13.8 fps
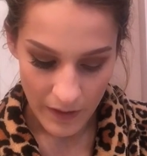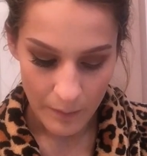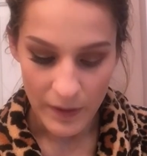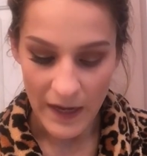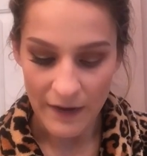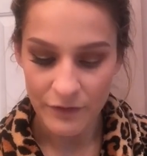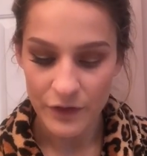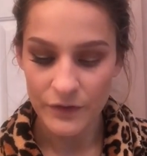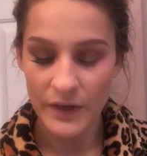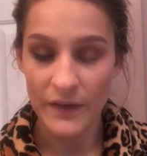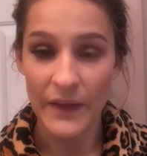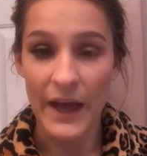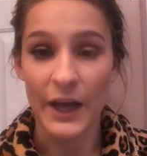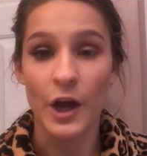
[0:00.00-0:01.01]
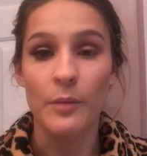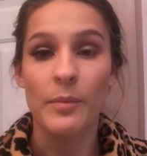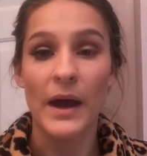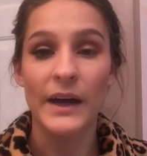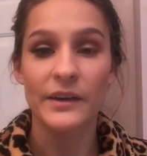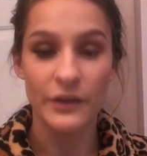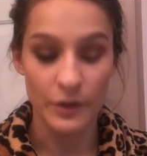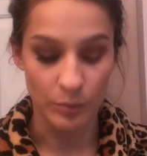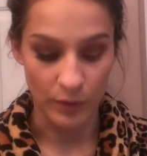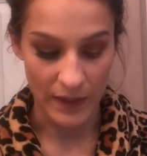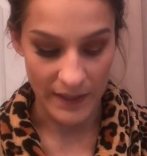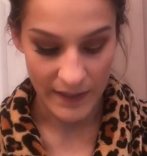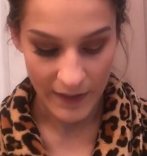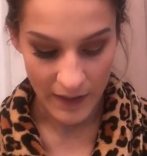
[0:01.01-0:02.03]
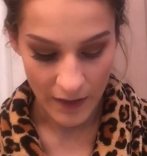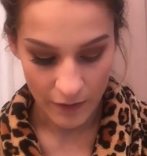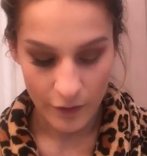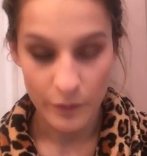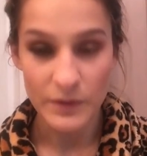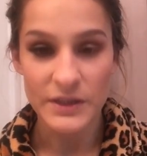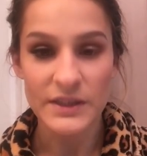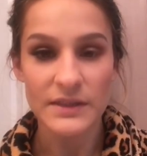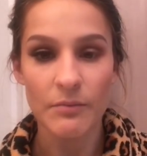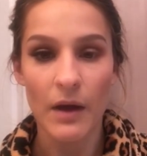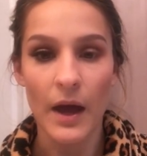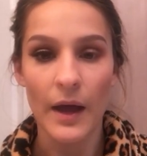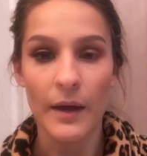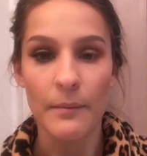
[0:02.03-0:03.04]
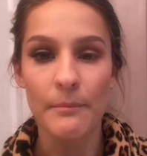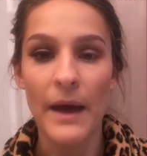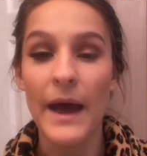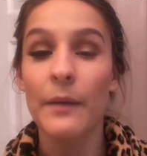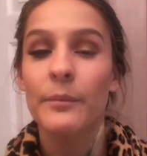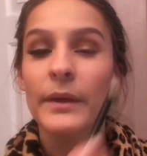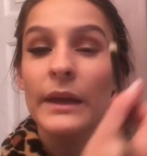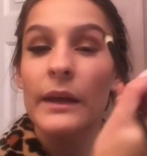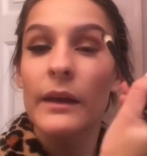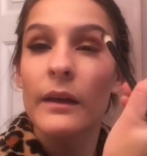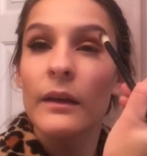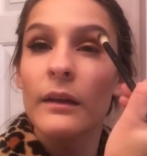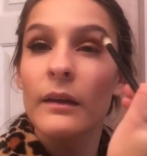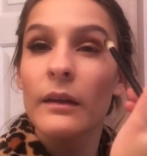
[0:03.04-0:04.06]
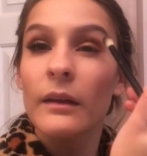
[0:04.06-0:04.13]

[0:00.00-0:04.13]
But after you've done that, go back to your blending color, which is my matte pink,